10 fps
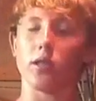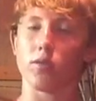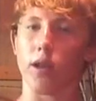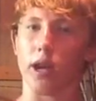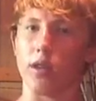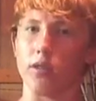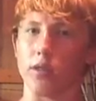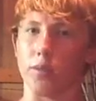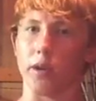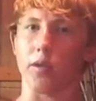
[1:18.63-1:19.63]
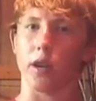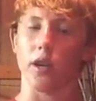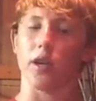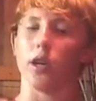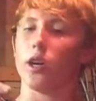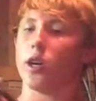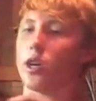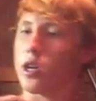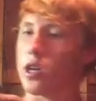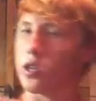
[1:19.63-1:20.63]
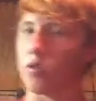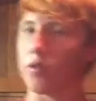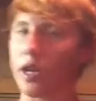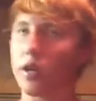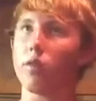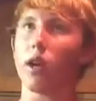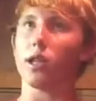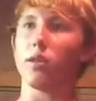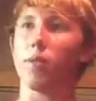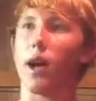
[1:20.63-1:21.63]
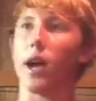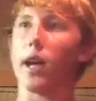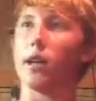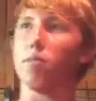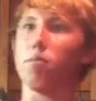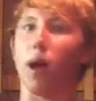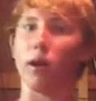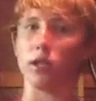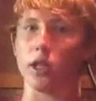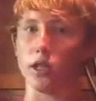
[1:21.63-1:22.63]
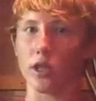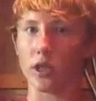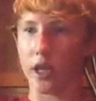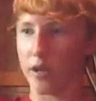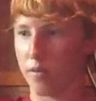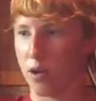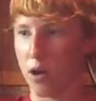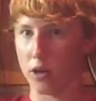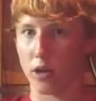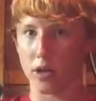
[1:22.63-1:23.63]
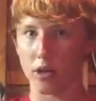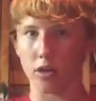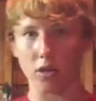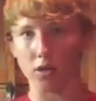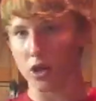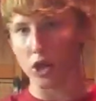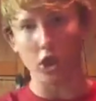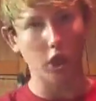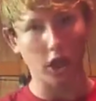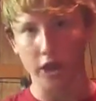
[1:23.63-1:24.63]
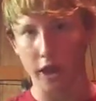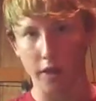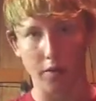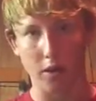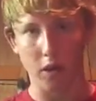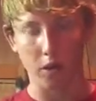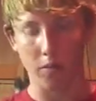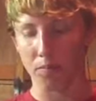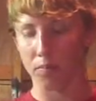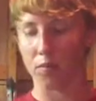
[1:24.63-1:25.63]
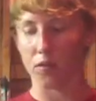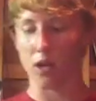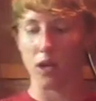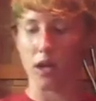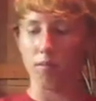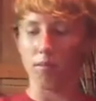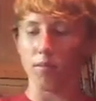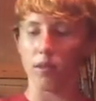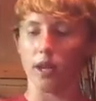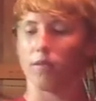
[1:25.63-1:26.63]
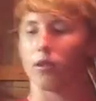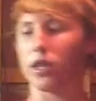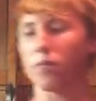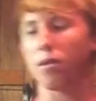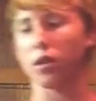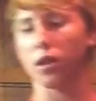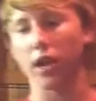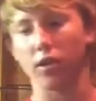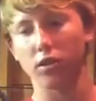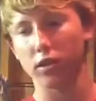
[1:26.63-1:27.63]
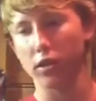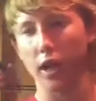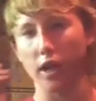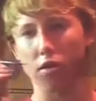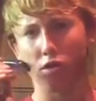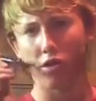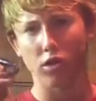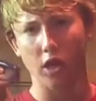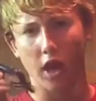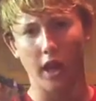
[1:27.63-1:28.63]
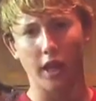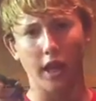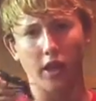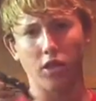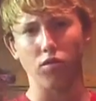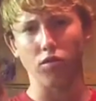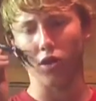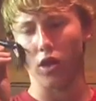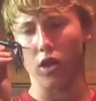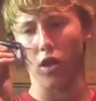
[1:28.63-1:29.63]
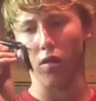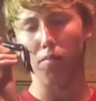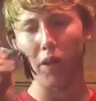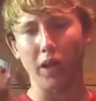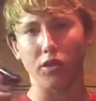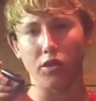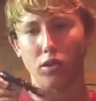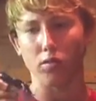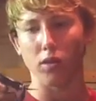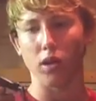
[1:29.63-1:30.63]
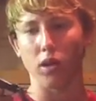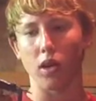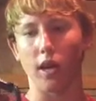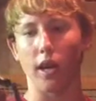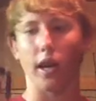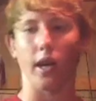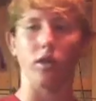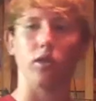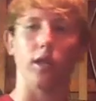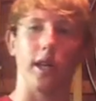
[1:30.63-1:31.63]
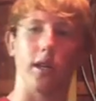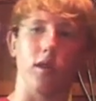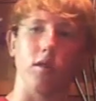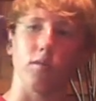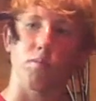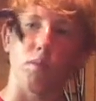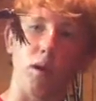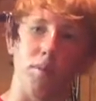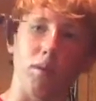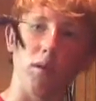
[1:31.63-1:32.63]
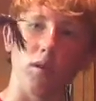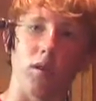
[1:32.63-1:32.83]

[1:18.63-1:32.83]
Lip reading: is why I use a spinning rod. You get your rod tip high and bounce it just like a frog. You can use it just like a frog. And for this method, I like to use a bigger tube, and I like to use purple